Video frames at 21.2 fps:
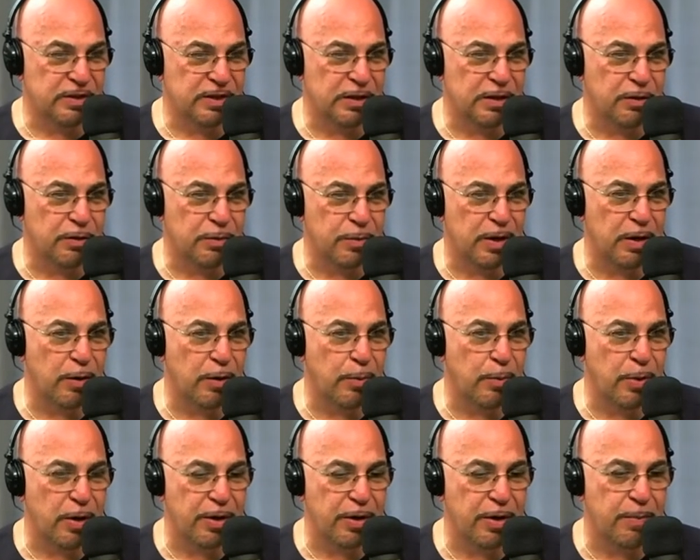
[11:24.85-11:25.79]
Cinco de
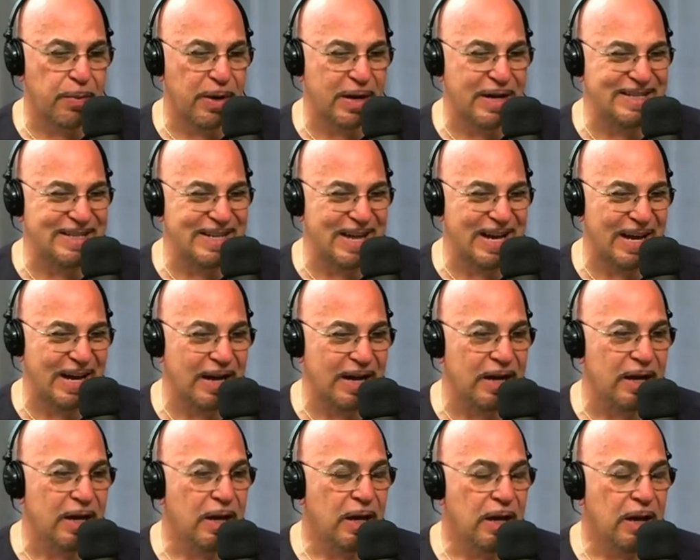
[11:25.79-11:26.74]
Mayo party by
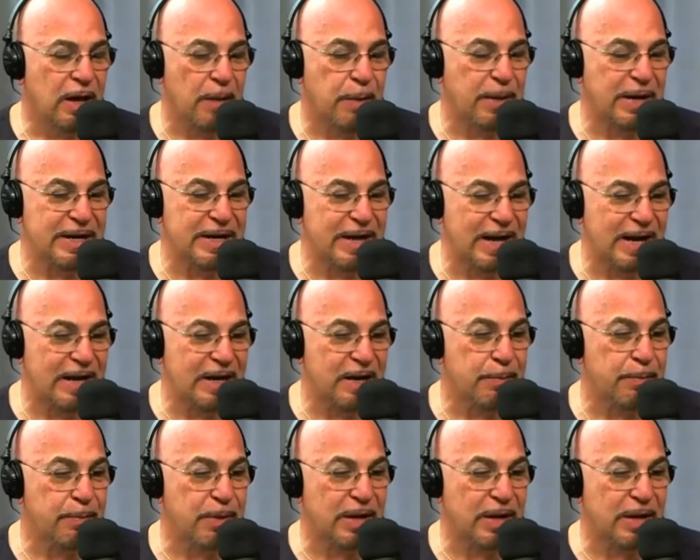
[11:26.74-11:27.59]
day, uh, by night.